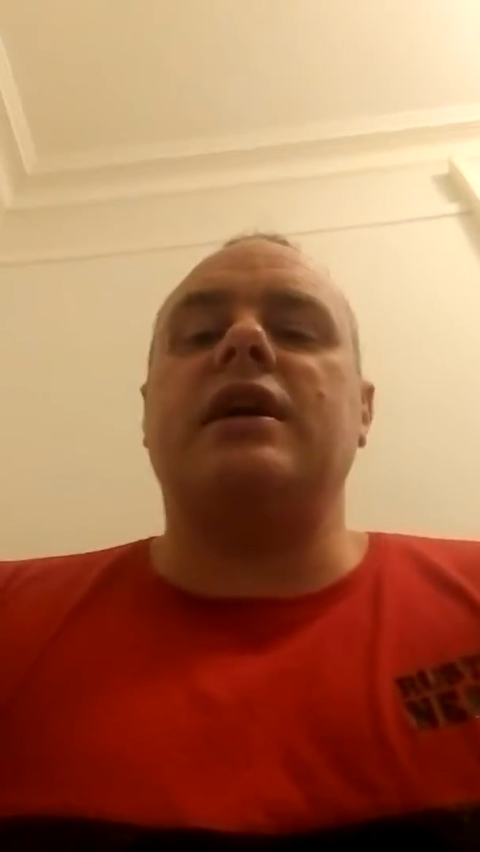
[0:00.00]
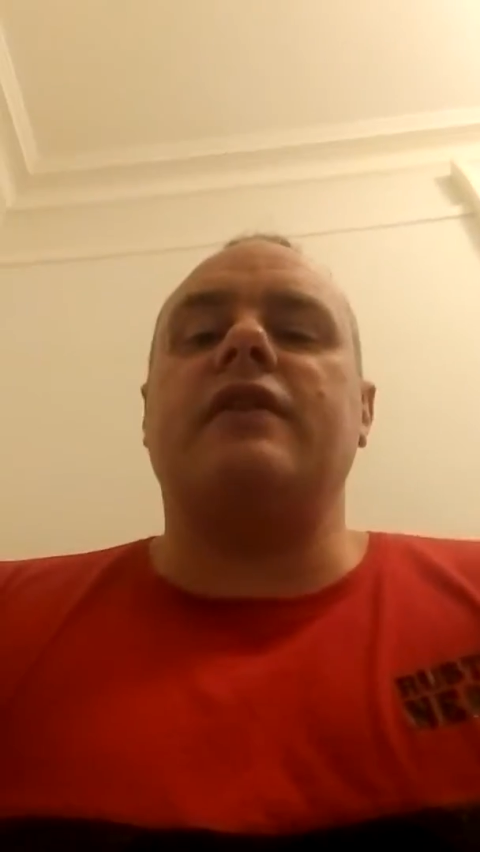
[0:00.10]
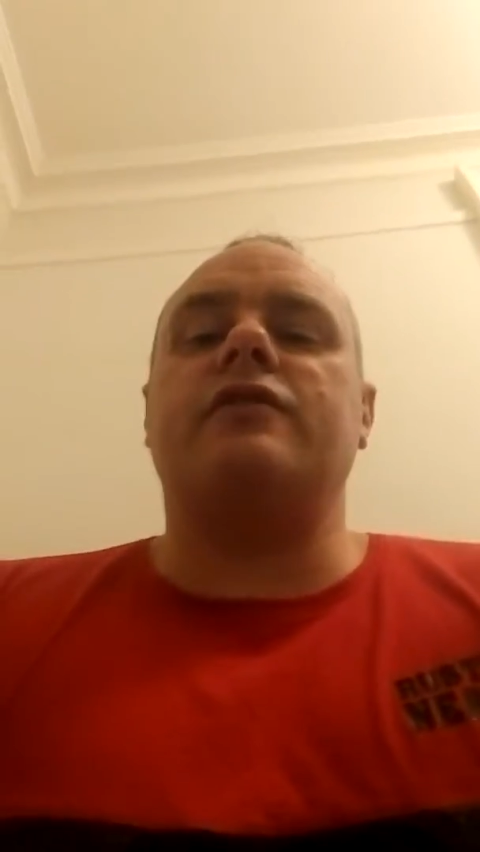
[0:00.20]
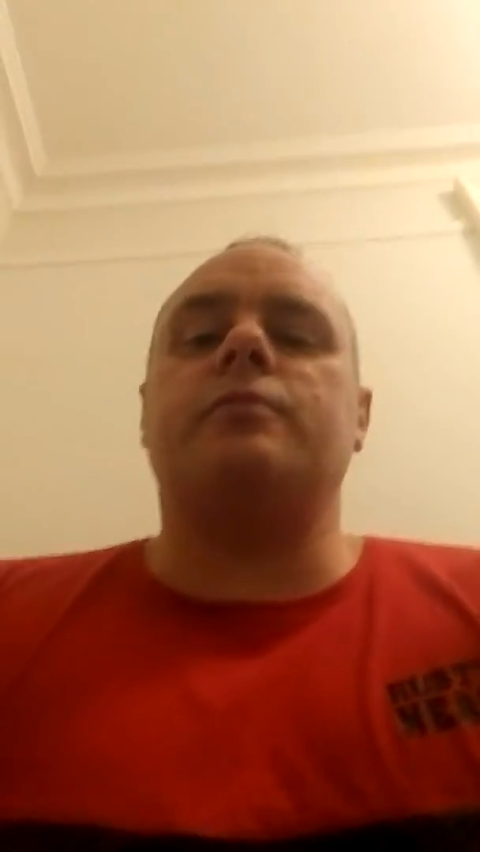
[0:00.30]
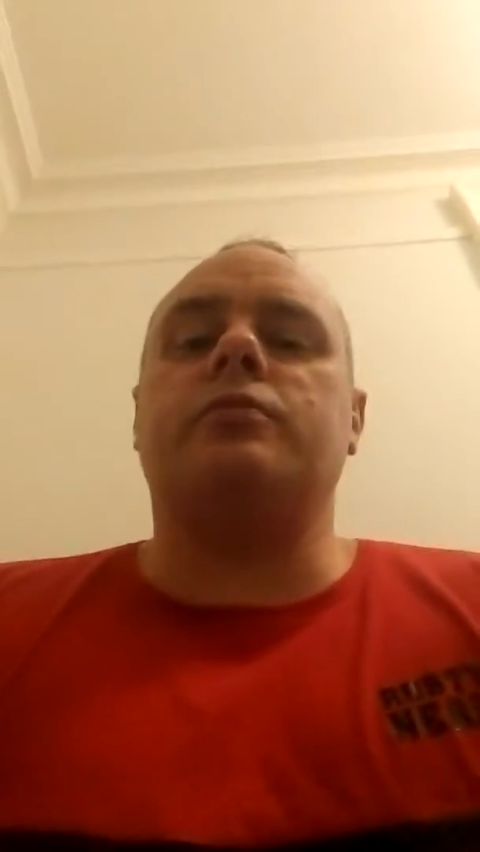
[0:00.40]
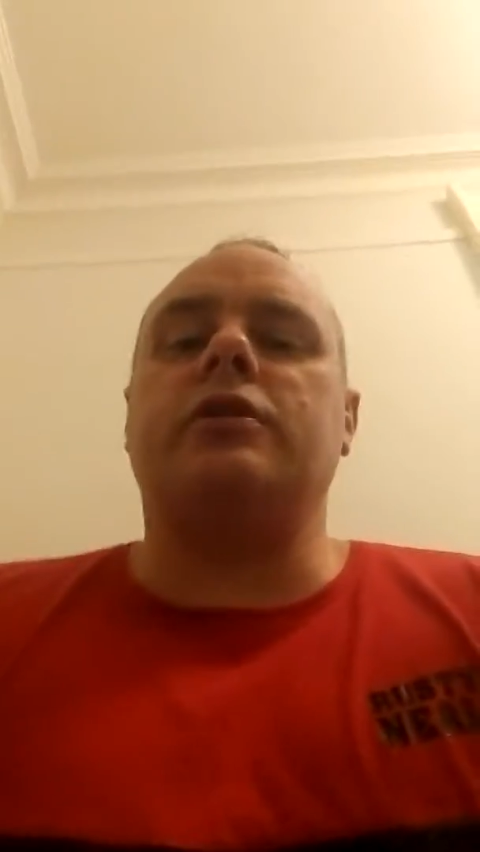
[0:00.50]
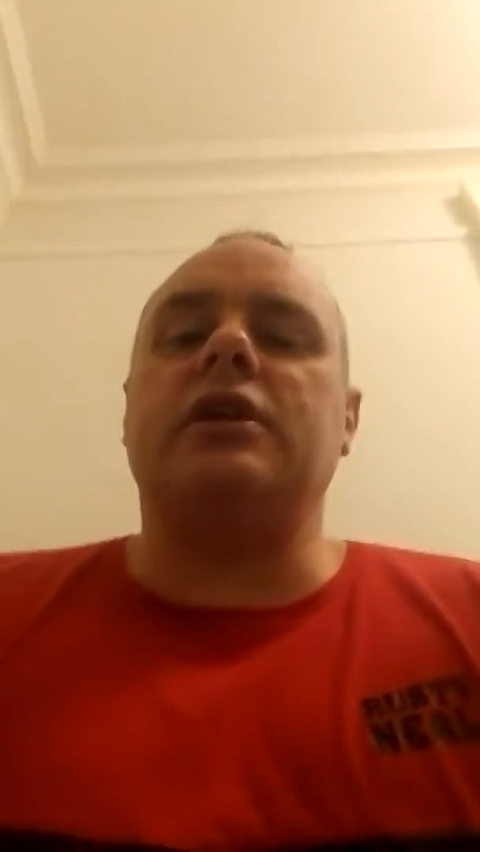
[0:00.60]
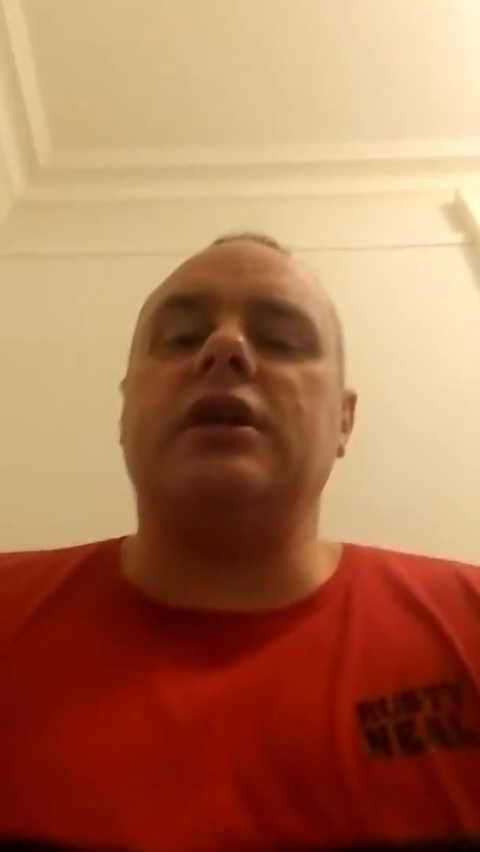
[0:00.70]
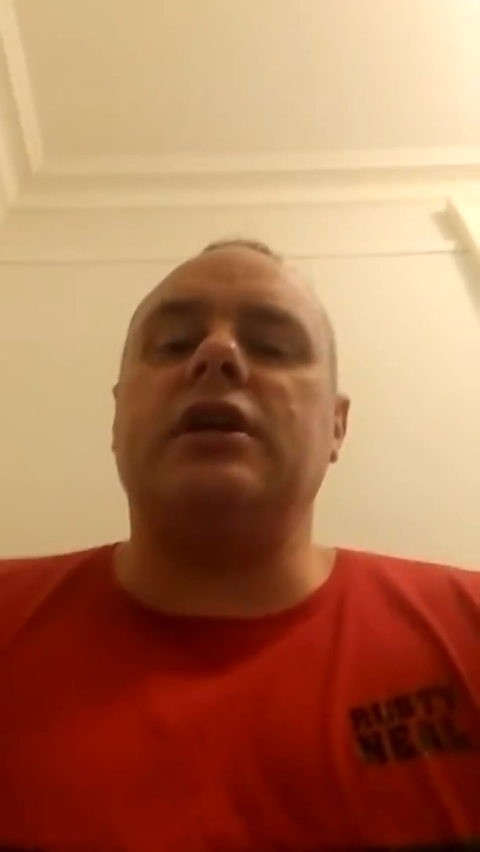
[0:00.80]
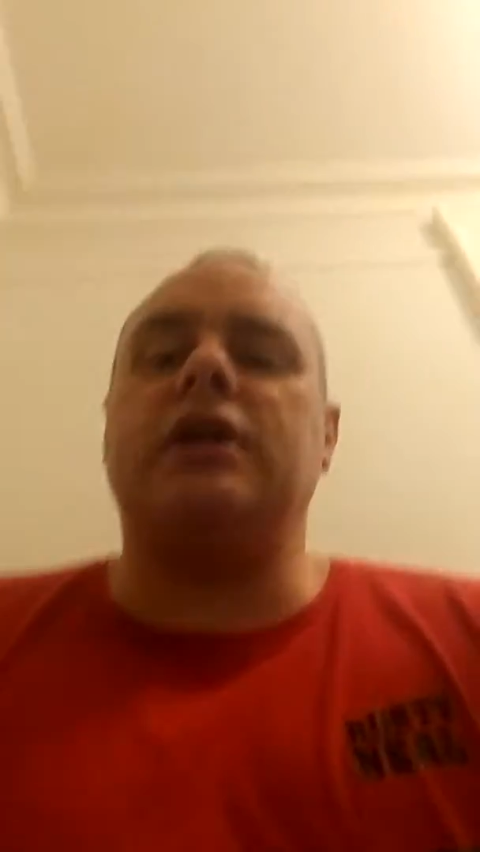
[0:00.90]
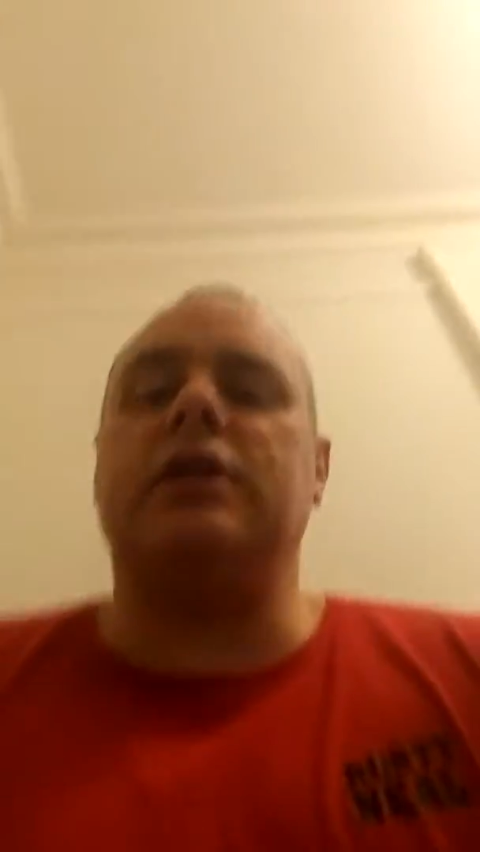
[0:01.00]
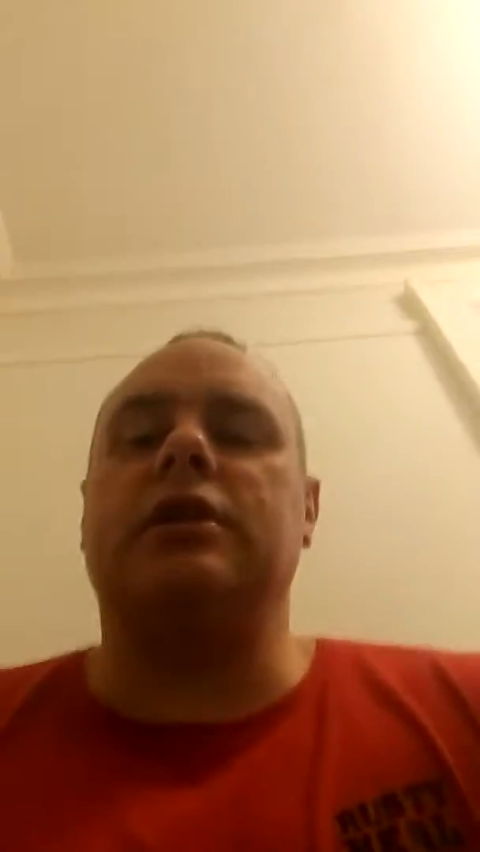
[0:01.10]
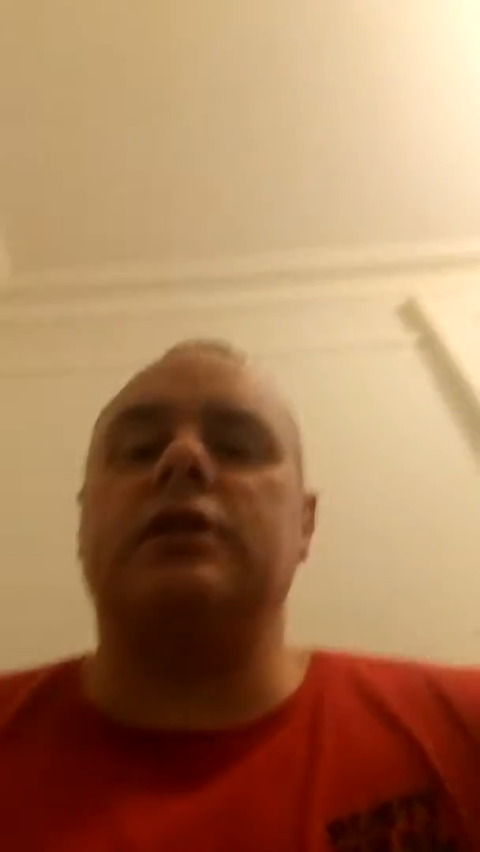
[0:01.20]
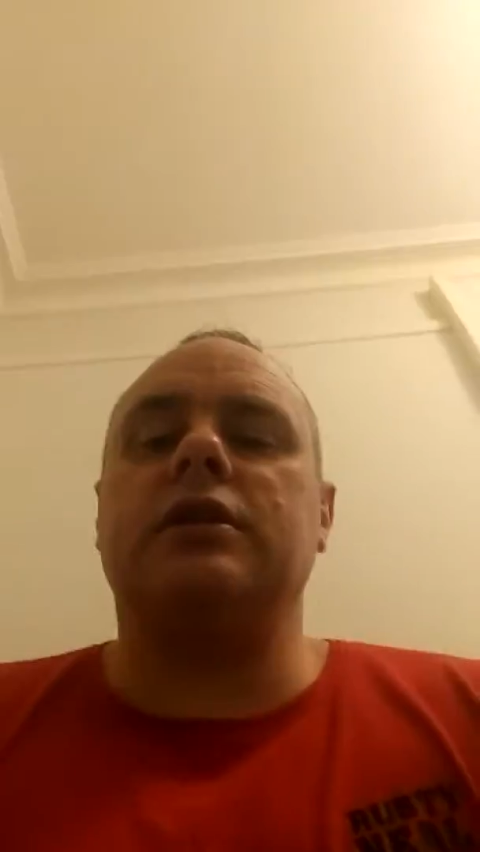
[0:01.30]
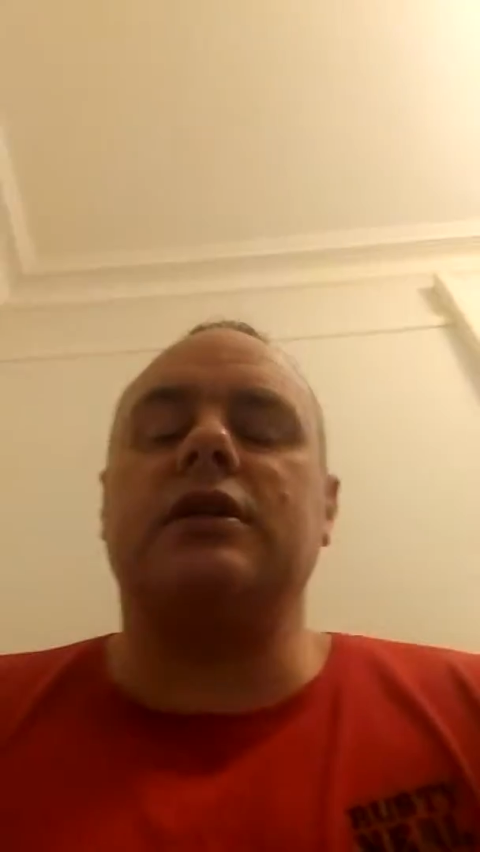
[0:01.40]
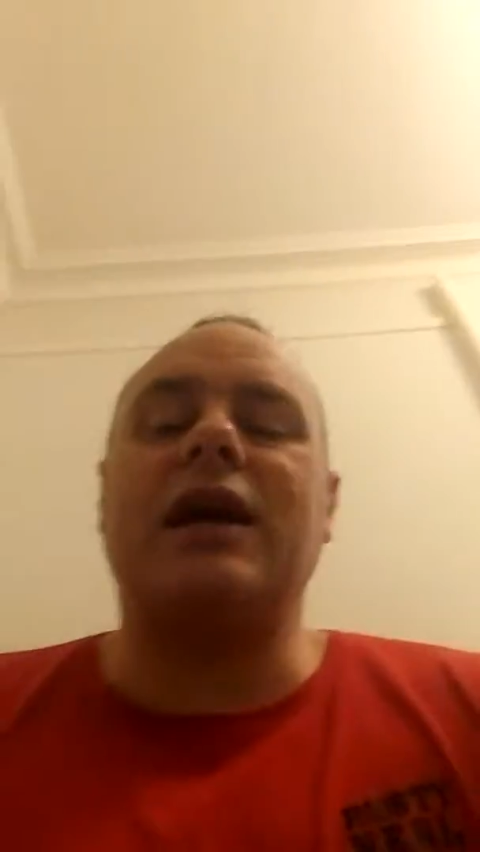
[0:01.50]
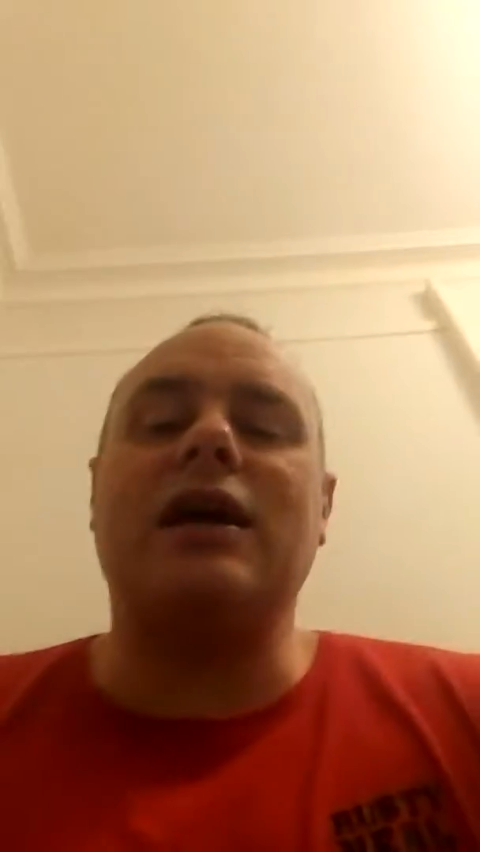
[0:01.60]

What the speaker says: by the heathen Dan